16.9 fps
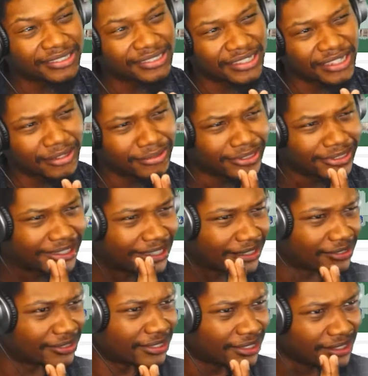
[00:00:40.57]
sounded
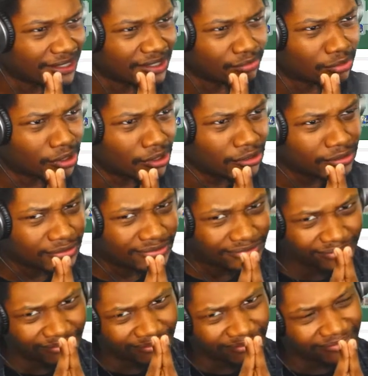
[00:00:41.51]
like this, bro.
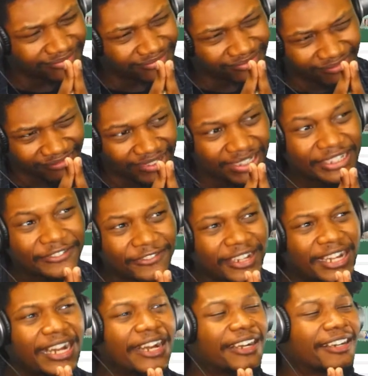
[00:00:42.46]
Lay
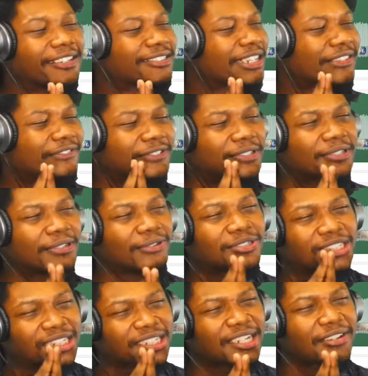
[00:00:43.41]
fire. Definitely go
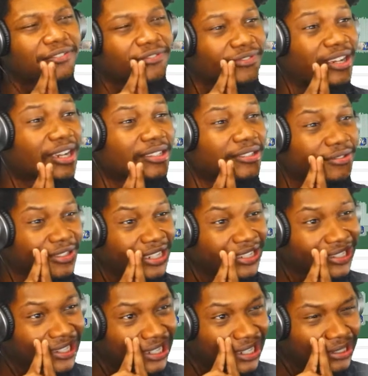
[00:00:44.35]
check out Father
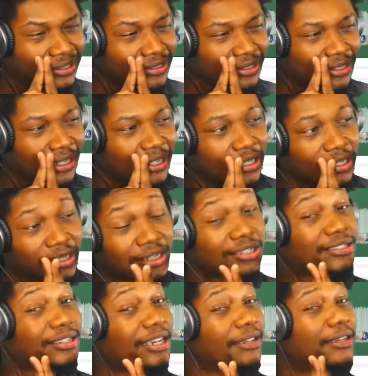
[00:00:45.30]
Iconic.
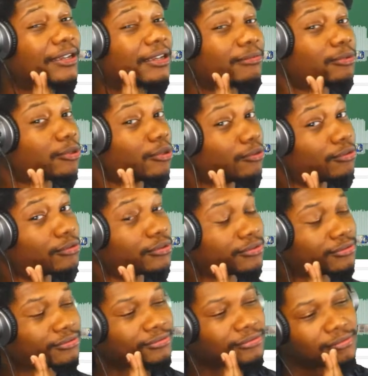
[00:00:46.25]
And now that I'm
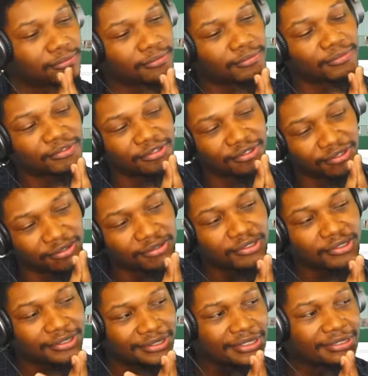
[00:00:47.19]
knowing, you
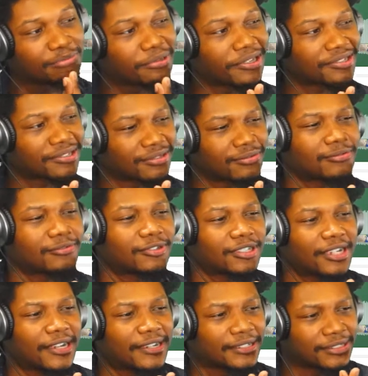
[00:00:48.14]
should expect some
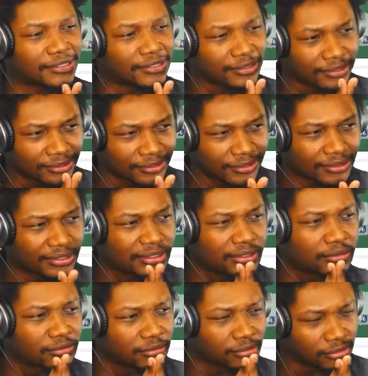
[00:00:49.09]
reactions
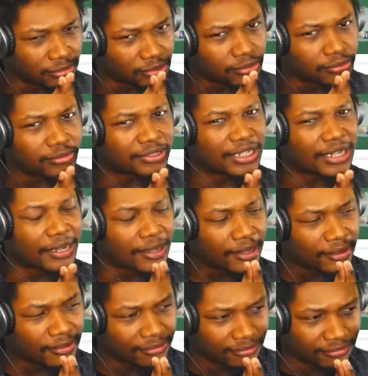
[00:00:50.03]
in due
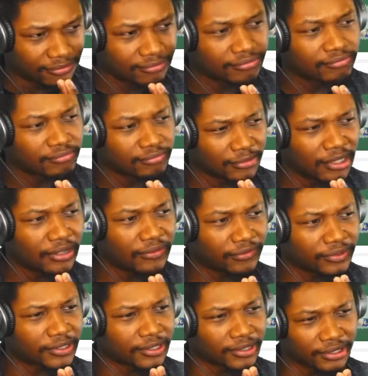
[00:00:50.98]
time.
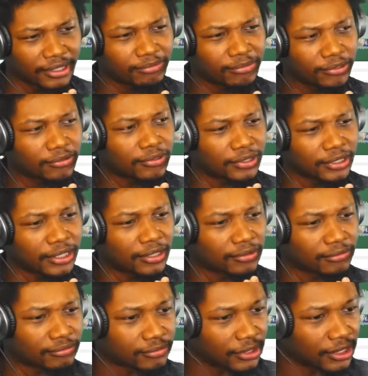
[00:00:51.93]
Definitely, because I'm knowing now.
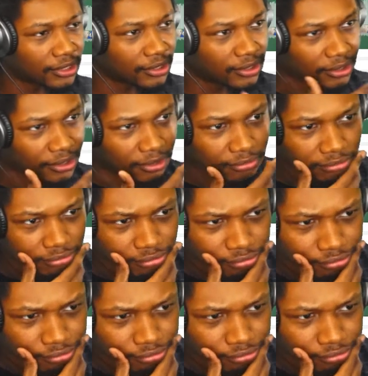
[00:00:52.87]
And, um,